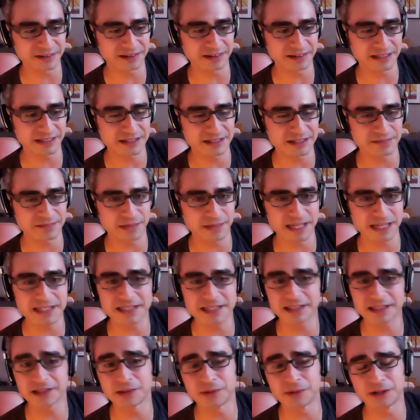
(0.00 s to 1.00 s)
that's
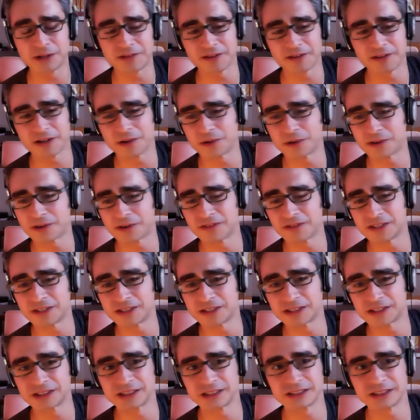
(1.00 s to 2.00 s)
basically one of our core
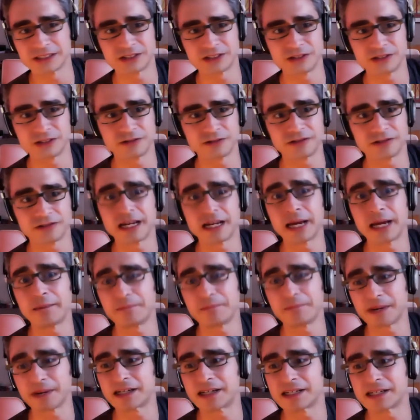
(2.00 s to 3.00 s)
features, is you
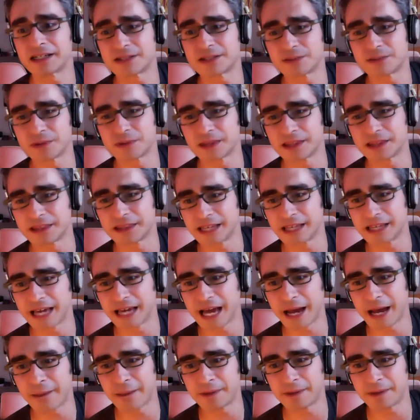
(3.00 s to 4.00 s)
create buckets within the
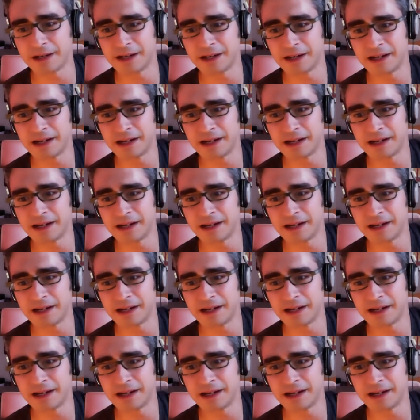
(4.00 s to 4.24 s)
app.